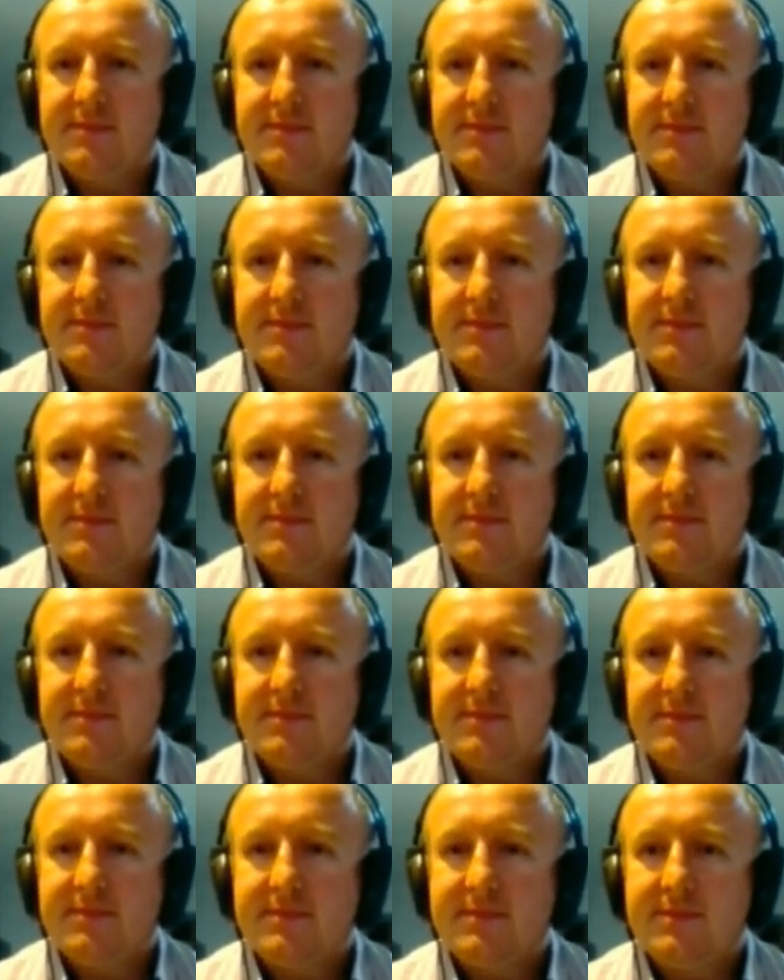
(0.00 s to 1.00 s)

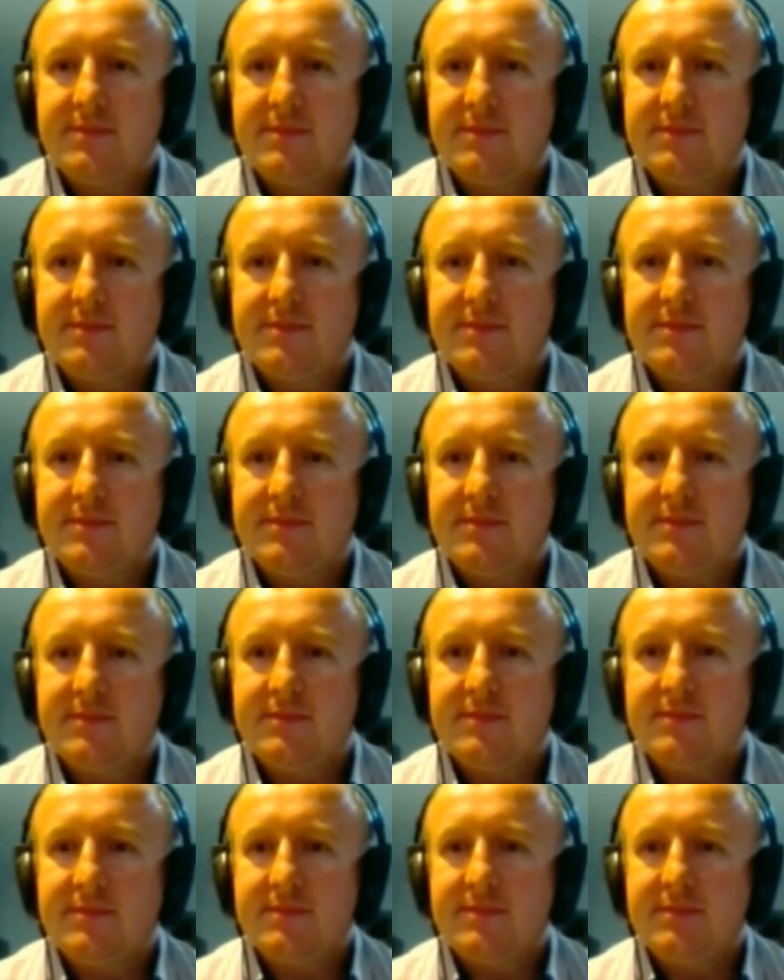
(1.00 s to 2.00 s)

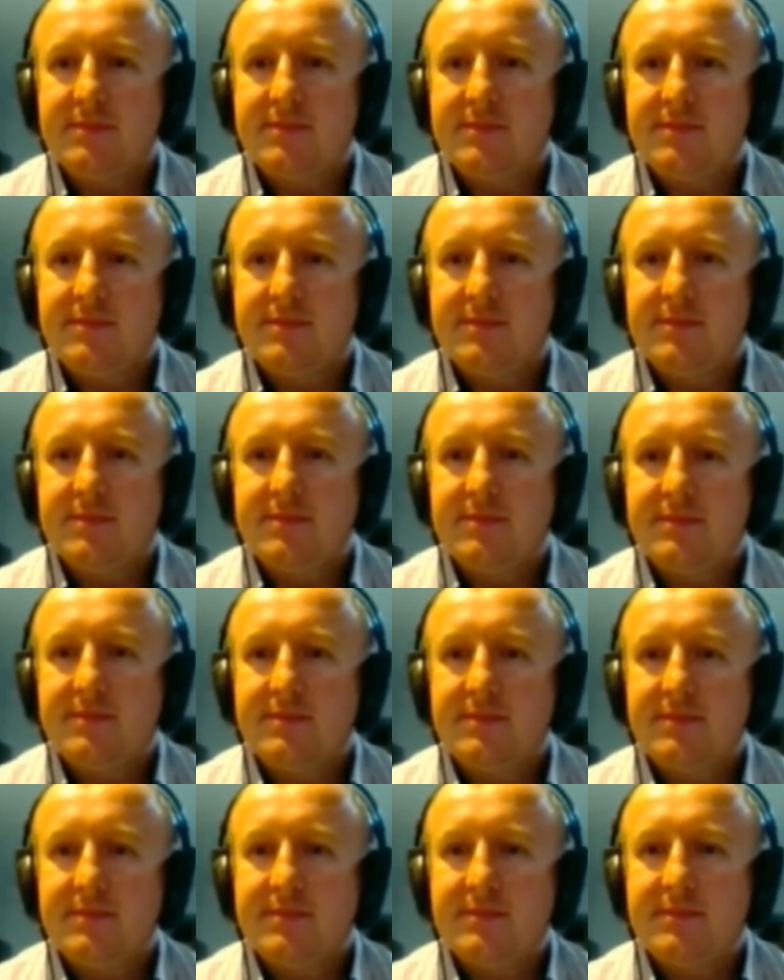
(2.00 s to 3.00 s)

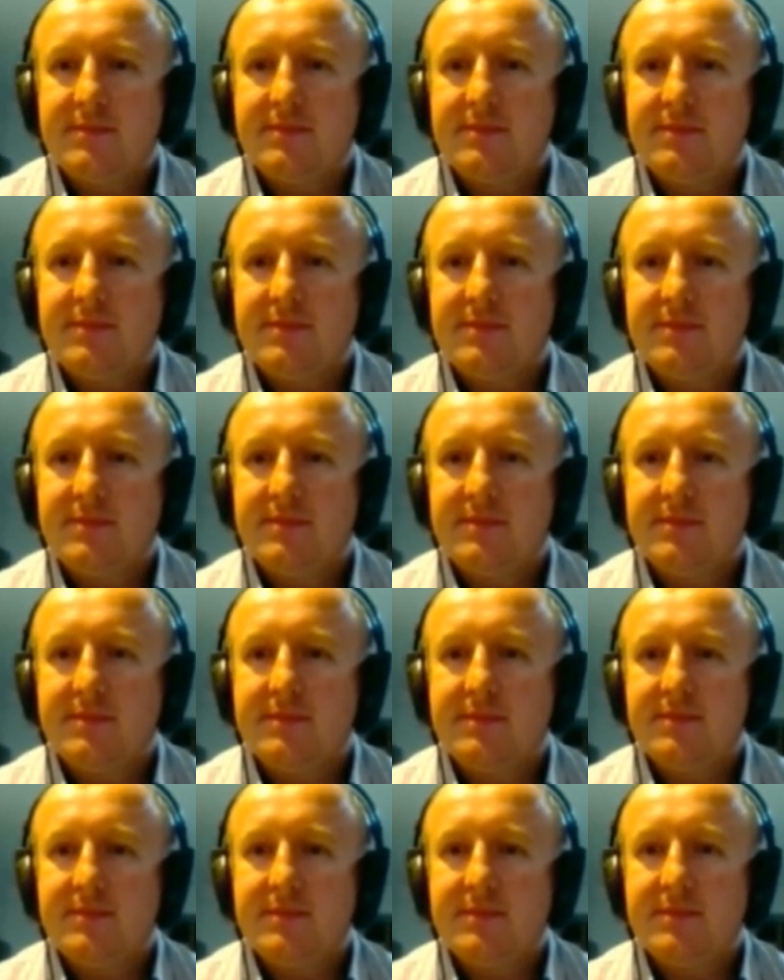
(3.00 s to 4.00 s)

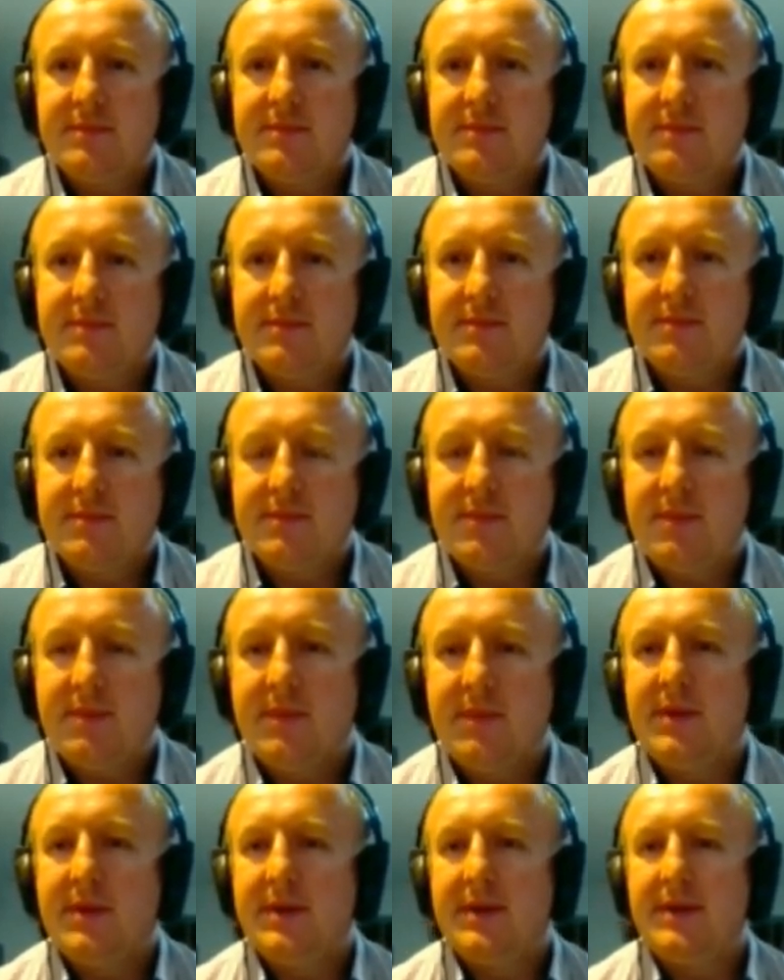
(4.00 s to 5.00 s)

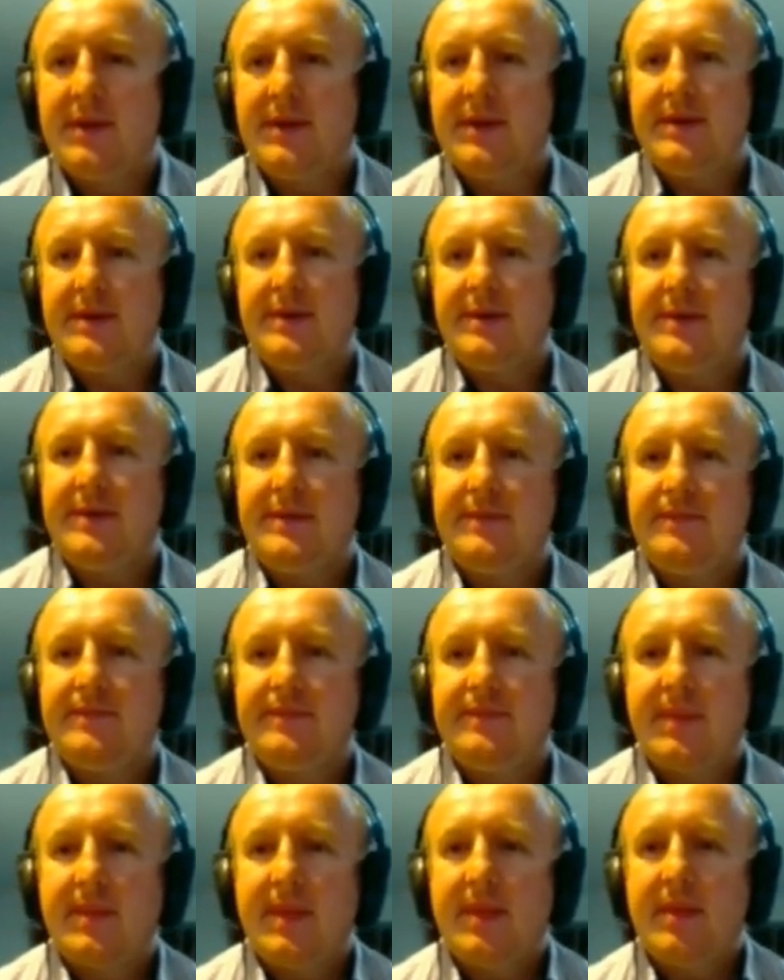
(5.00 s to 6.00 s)

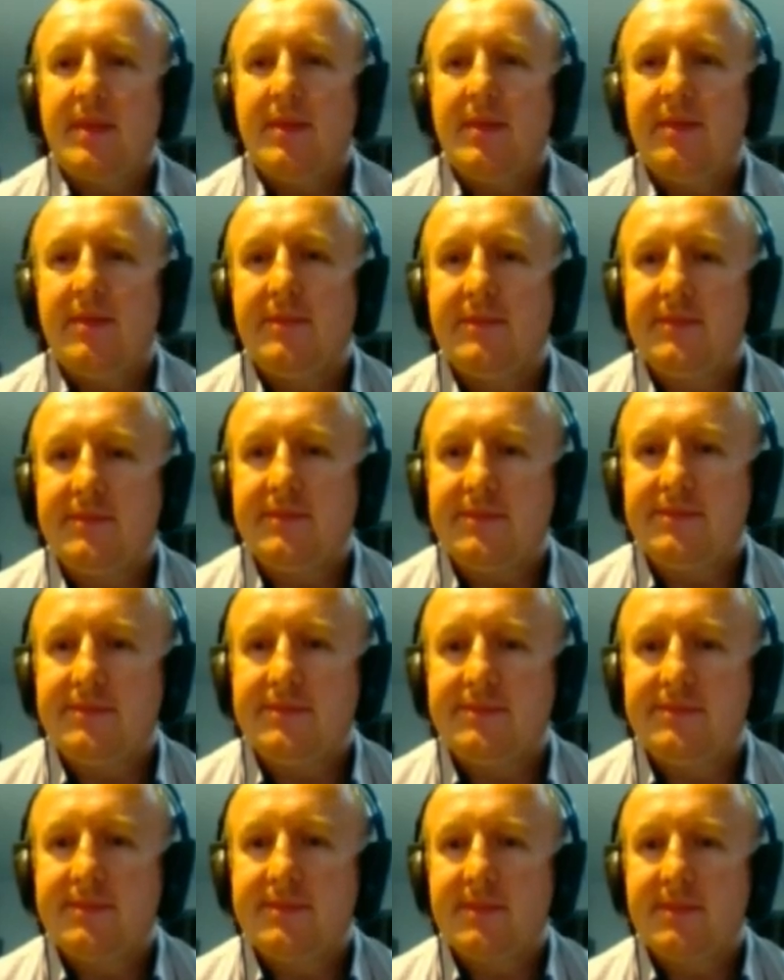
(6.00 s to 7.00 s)

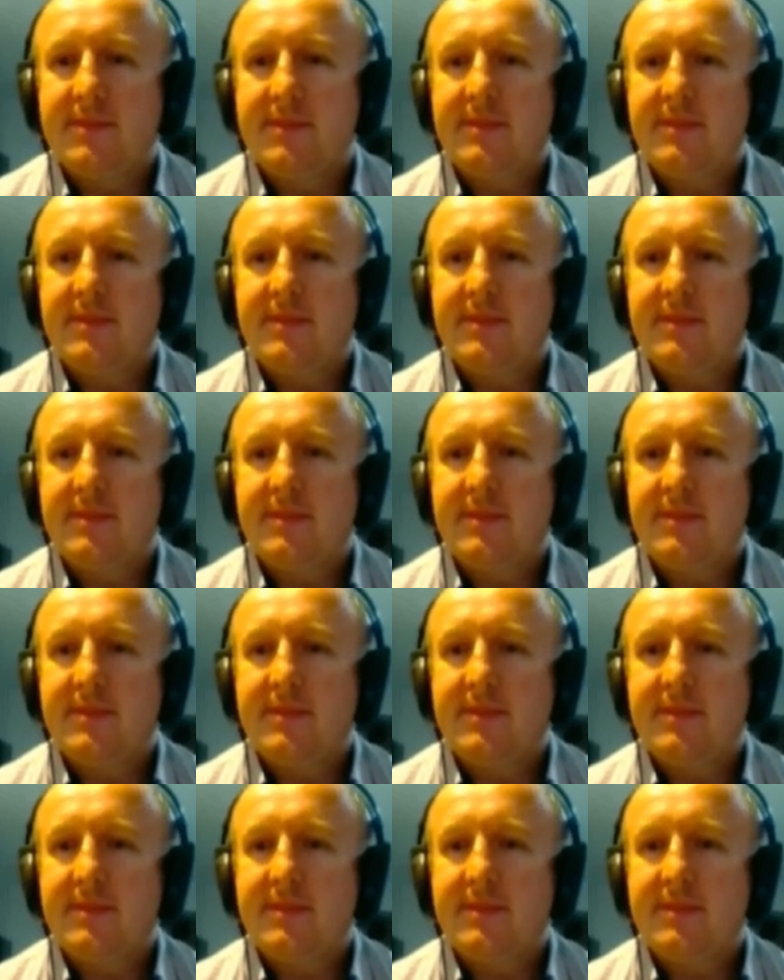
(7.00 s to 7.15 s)
This person isn't speaking.